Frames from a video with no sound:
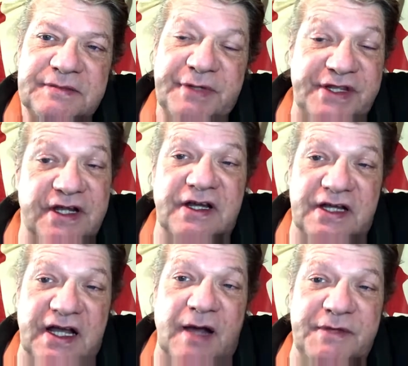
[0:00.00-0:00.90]
But they're going
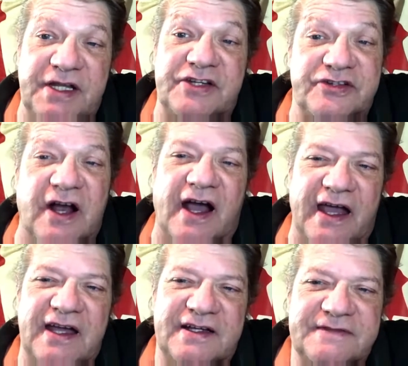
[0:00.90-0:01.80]
to come in and try.
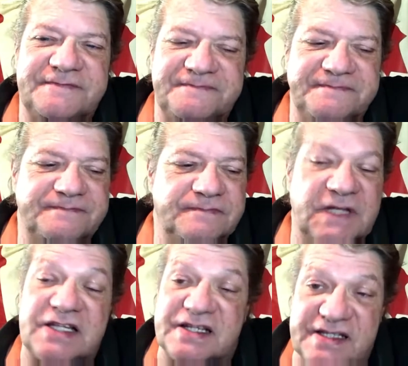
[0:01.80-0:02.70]

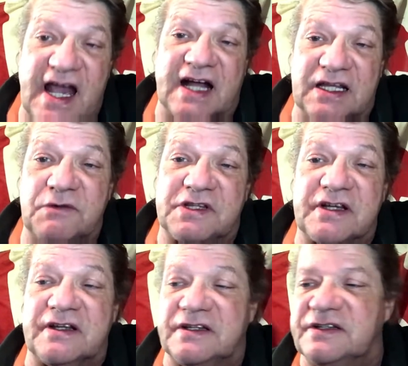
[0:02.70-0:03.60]
That's exactly what
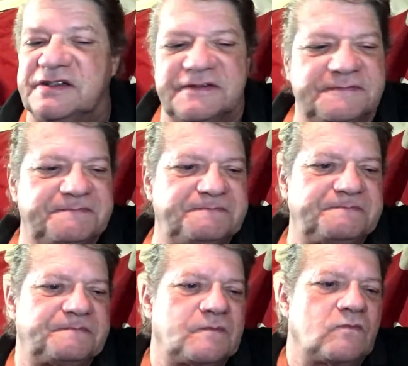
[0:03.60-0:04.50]
they're going to
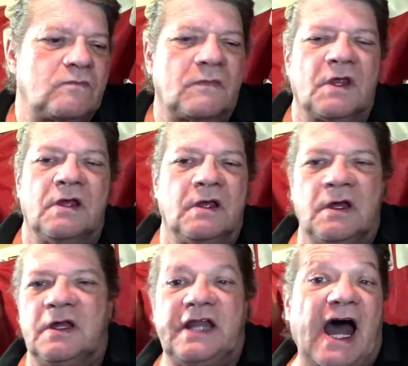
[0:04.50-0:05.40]
do.
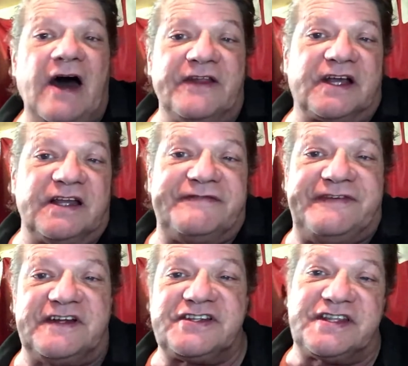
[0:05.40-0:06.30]
Now they're going to
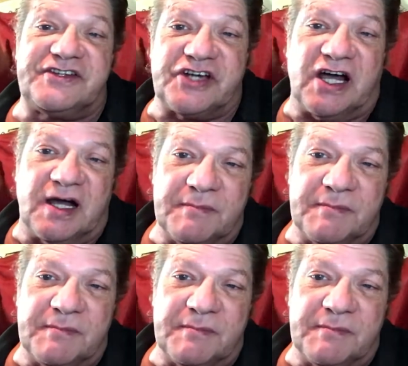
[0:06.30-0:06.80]
finish the job.